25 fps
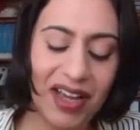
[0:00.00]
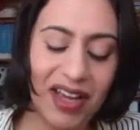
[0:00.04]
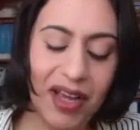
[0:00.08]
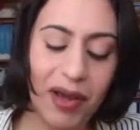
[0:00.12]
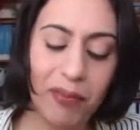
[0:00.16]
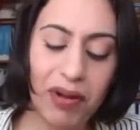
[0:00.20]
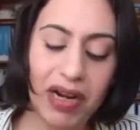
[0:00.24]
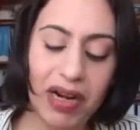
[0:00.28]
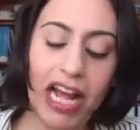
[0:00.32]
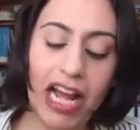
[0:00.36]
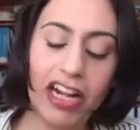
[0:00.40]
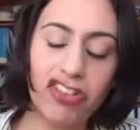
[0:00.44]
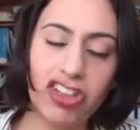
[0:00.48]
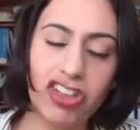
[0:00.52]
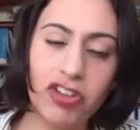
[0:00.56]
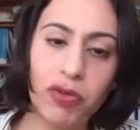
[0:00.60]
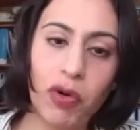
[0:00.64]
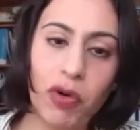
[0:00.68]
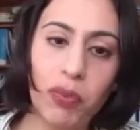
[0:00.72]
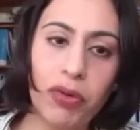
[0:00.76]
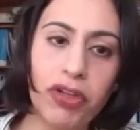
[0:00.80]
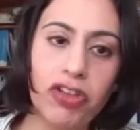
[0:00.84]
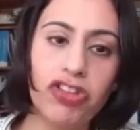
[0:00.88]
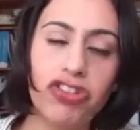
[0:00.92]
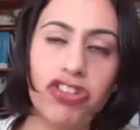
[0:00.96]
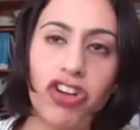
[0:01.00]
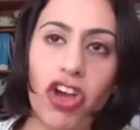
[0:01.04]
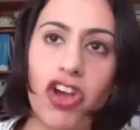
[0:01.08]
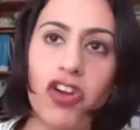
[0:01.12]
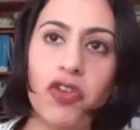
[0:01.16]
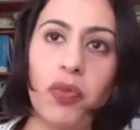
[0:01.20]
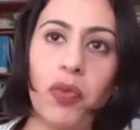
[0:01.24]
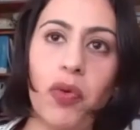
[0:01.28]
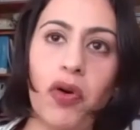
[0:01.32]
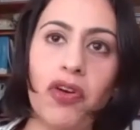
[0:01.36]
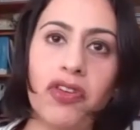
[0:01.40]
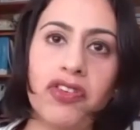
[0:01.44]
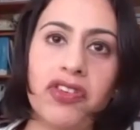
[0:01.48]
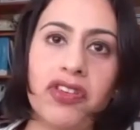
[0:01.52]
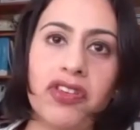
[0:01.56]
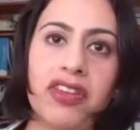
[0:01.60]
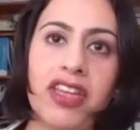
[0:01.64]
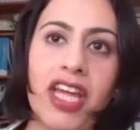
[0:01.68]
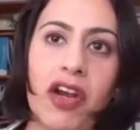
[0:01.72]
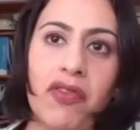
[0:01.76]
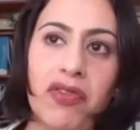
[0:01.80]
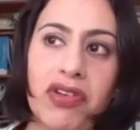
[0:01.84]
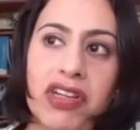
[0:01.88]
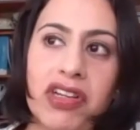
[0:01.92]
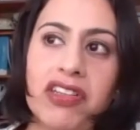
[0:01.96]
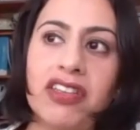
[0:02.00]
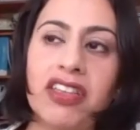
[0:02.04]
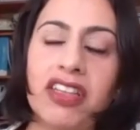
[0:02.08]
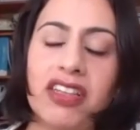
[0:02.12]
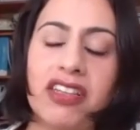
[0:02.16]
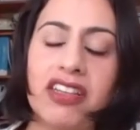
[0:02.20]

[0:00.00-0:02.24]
But actually what we showed was there is